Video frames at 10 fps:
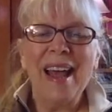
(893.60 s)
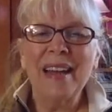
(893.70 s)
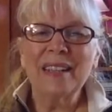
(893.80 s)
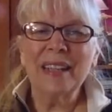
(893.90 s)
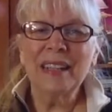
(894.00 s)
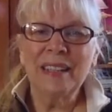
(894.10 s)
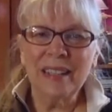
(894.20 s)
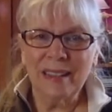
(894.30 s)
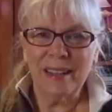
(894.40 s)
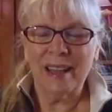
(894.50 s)
And as I
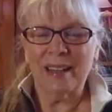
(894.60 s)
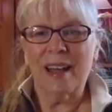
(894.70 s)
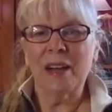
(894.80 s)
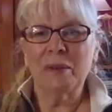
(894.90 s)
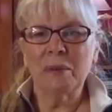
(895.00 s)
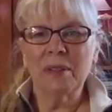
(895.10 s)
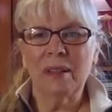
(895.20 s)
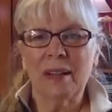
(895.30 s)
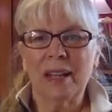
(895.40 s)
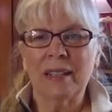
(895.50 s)
did that, I
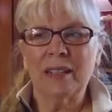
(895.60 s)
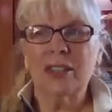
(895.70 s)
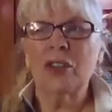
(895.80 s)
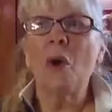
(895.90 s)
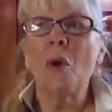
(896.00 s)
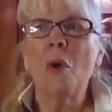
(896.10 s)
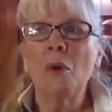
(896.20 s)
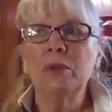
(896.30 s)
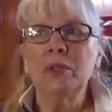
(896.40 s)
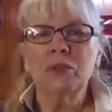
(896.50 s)
realized
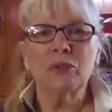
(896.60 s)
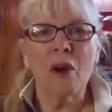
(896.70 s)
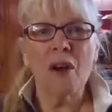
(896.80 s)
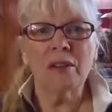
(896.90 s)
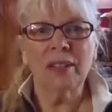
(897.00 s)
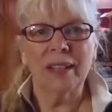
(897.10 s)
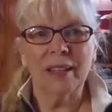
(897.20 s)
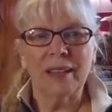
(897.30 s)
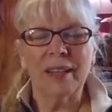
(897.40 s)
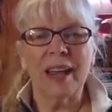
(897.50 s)
so
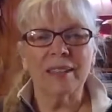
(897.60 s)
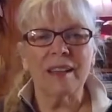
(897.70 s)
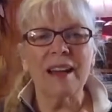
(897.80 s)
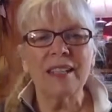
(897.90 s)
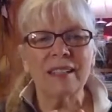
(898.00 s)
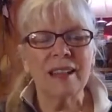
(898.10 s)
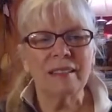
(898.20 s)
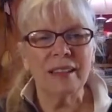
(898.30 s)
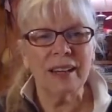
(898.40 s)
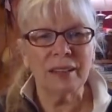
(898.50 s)
strongly that as I
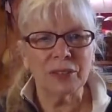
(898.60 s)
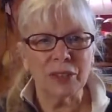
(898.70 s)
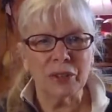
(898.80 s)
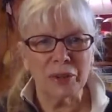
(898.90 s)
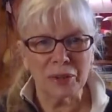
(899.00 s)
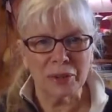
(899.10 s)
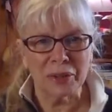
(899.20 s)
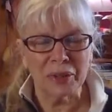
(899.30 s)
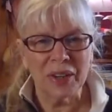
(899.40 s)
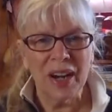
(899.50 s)
sent that out to
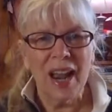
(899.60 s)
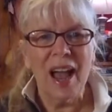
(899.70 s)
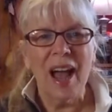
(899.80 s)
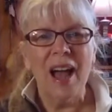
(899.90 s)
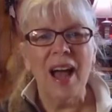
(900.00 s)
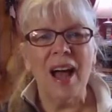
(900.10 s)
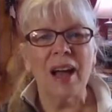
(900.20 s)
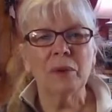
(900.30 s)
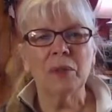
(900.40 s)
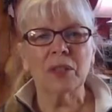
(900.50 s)
her,
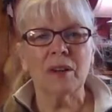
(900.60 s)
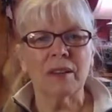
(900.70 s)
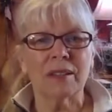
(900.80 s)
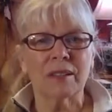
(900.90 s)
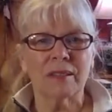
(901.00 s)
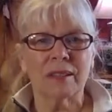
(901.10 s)
I was also